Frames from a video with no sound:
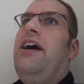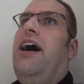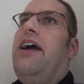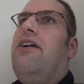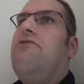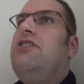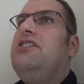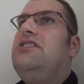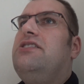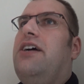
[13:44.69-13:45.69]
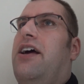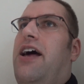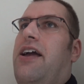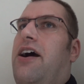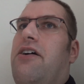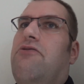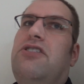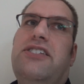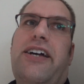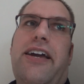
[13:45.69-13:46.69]
I always
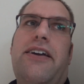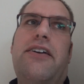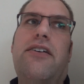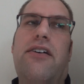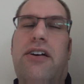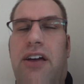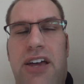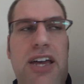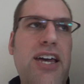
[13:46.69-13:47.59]
like, ugh.